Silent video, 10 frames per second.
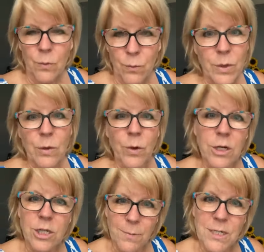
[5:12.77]
when the
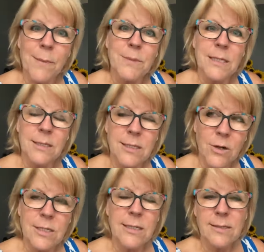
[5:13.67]
workshop stops,
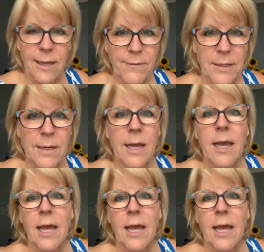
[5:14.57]
starts at 7,